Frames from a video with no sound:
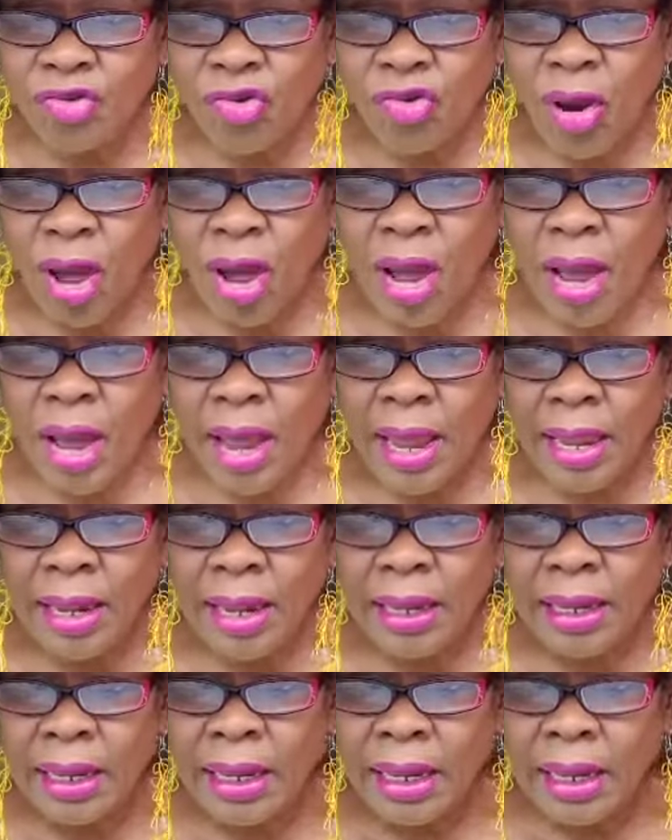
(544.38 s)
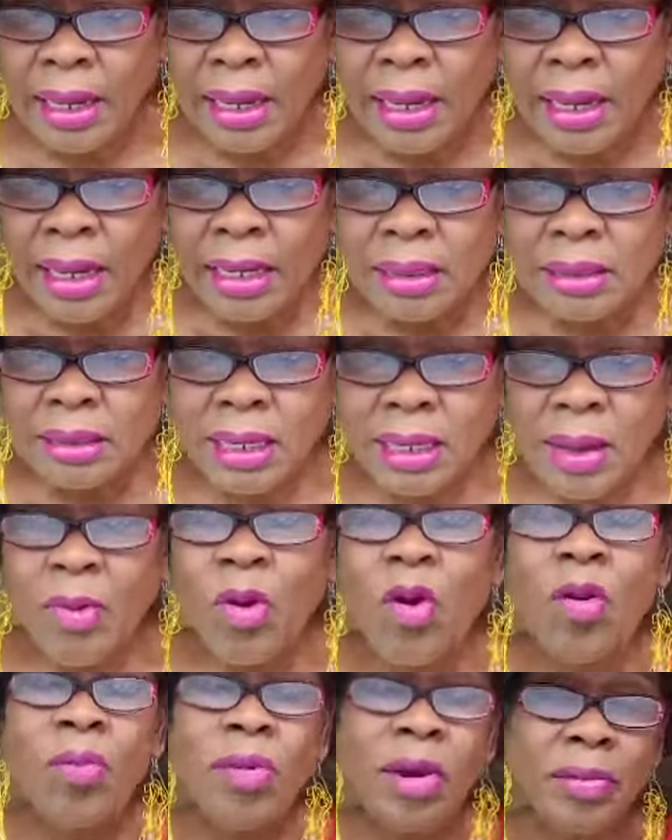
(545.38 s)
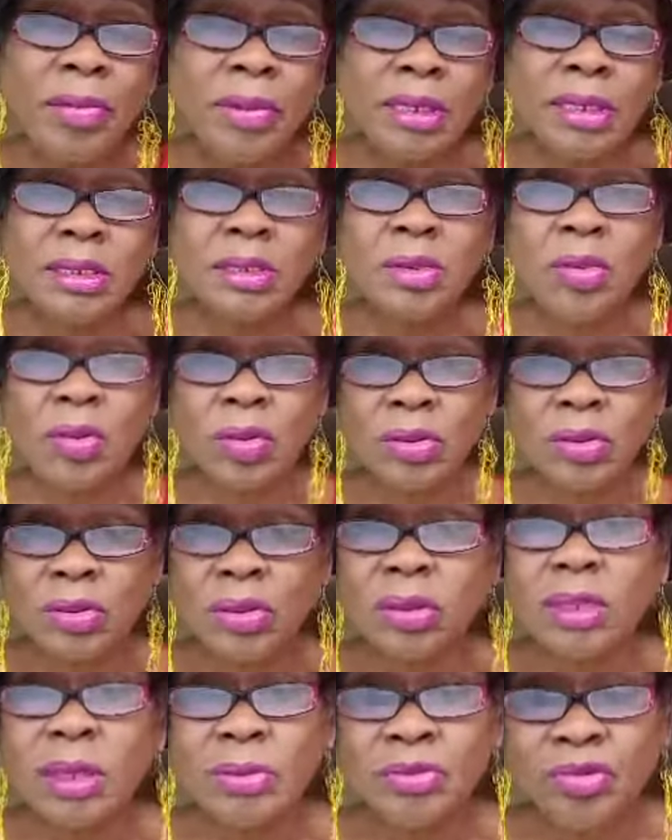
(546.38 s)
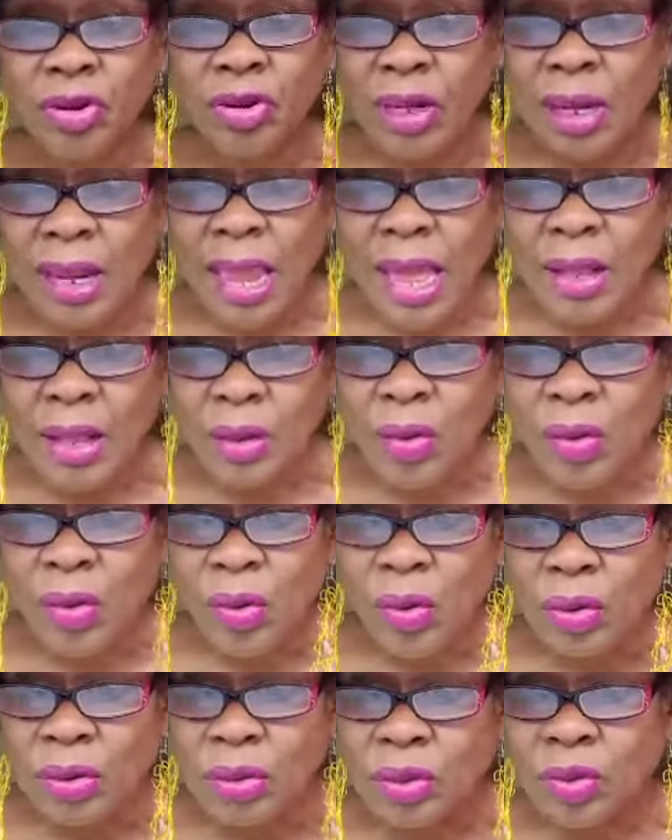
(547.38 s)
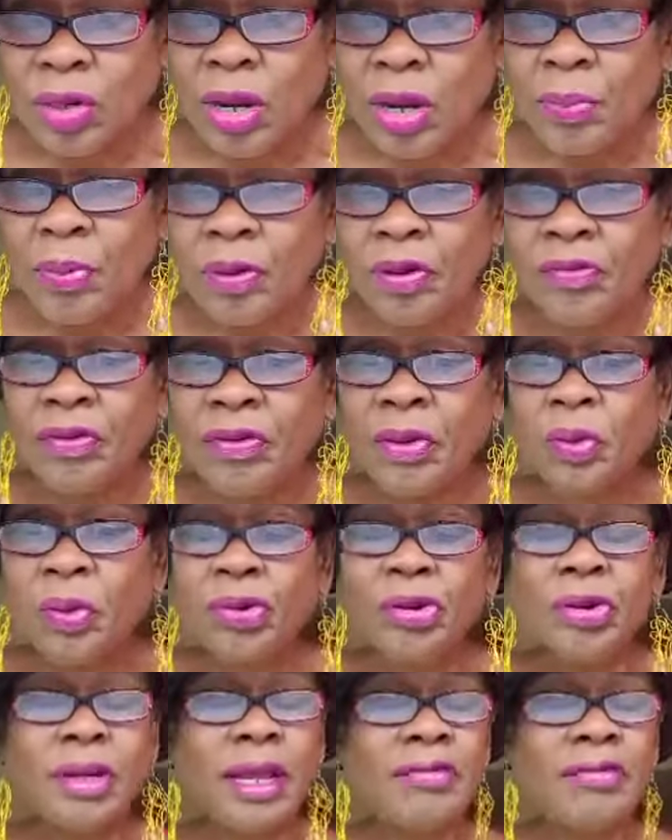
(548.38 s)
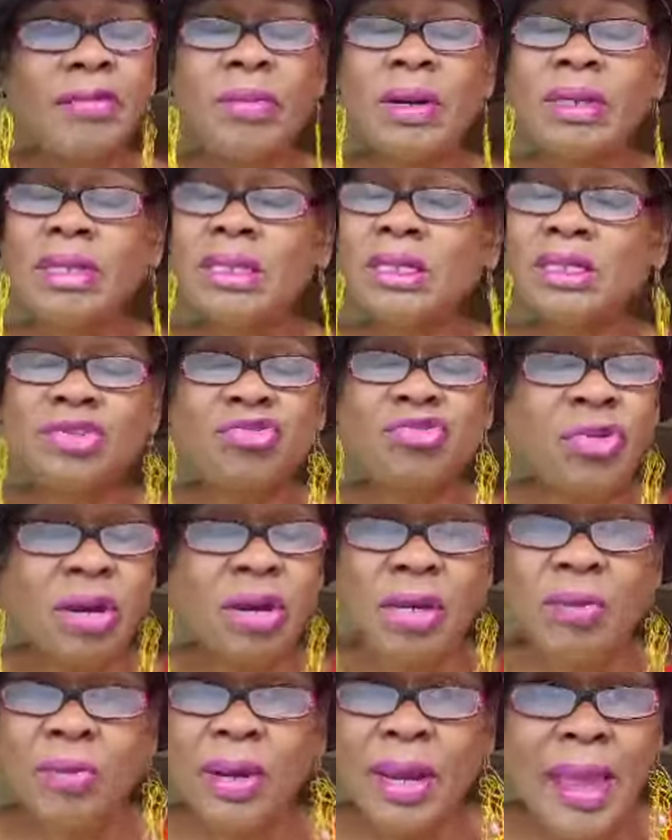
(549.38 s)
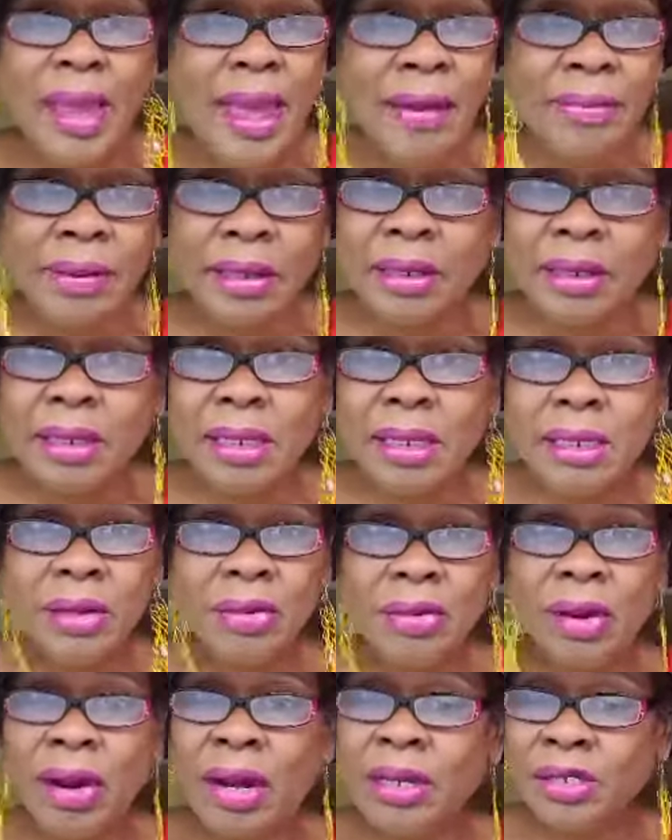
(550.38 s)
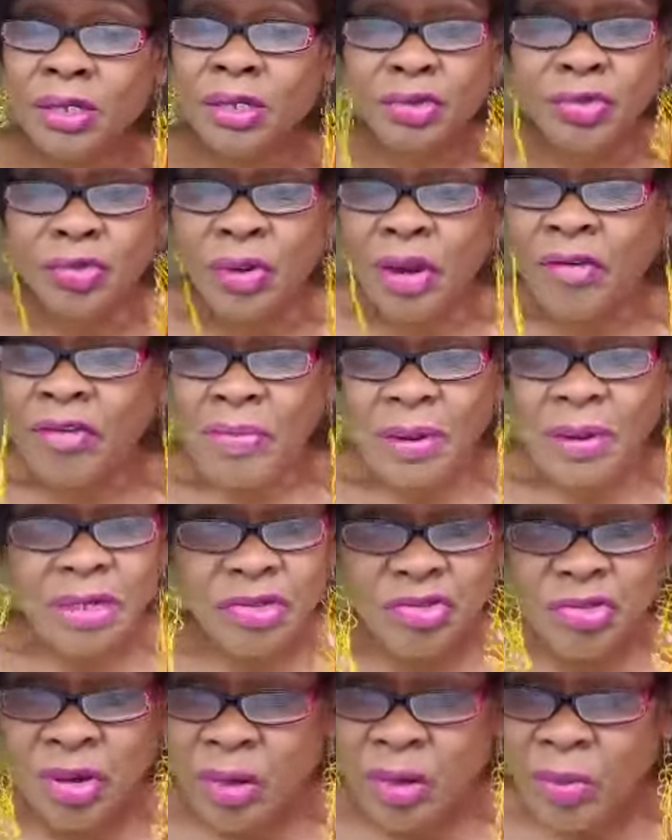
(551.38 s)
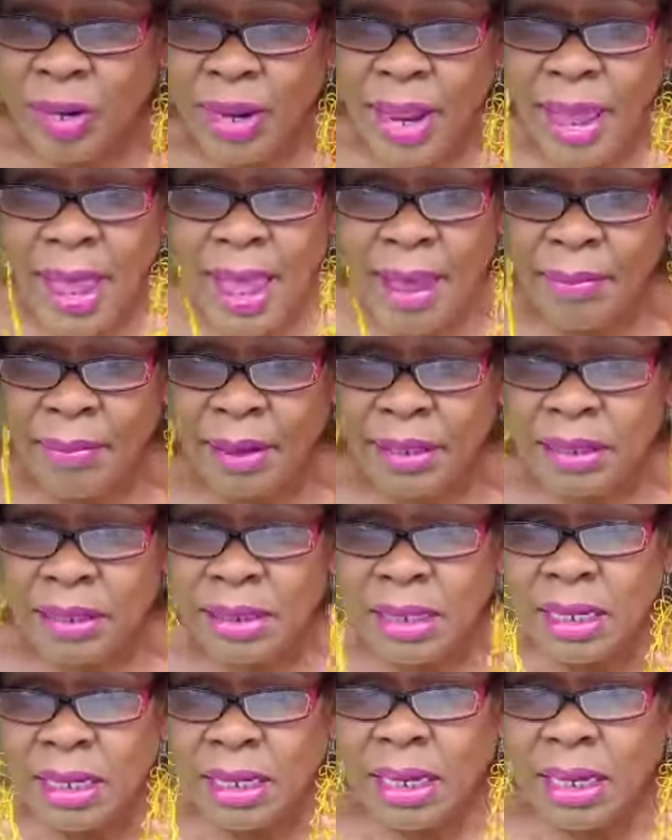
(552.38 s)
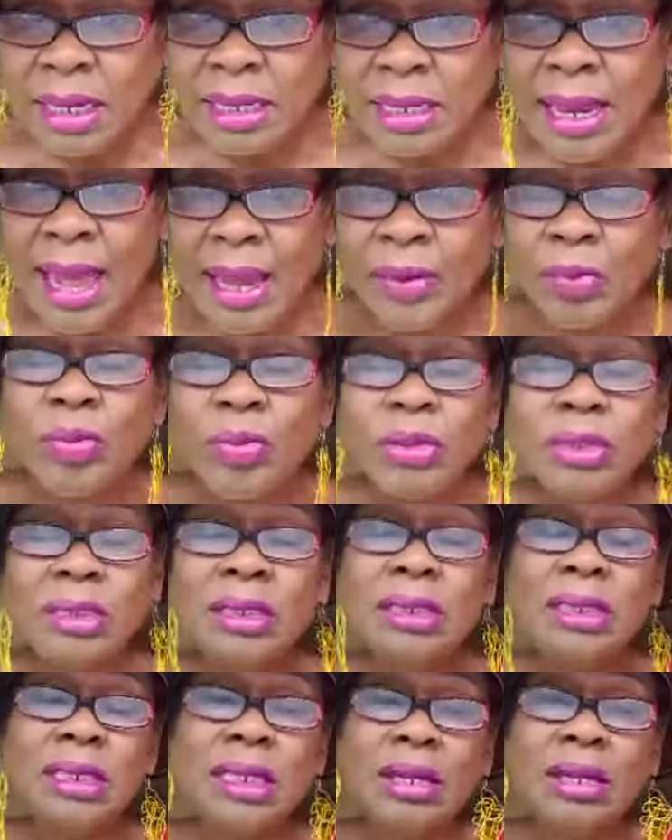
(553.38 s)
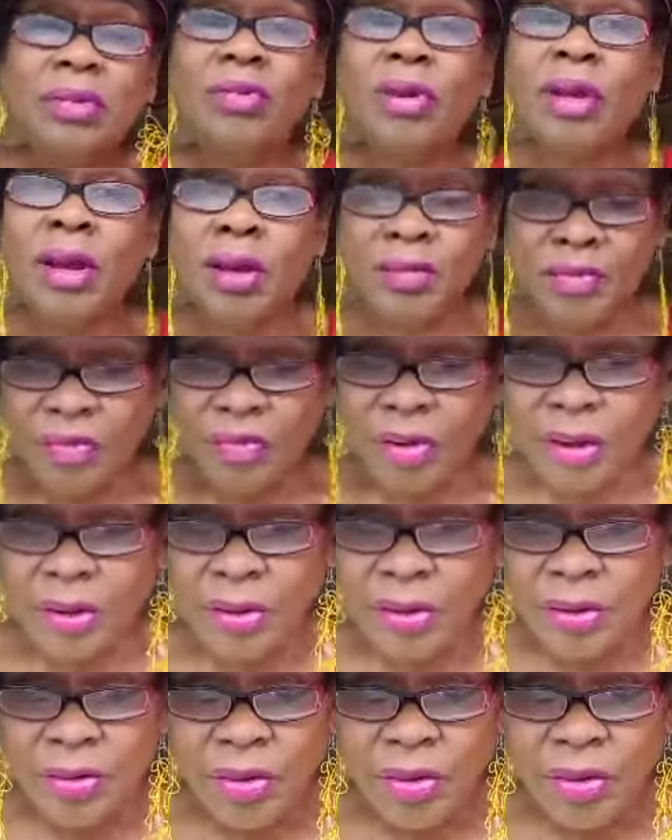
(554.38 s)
try some home remedies to also stop drinking alcohol. So in a perfect world, everybody is struggling with a habit. You know, it's true. Everybody's struggling with a habit that will seek recovery.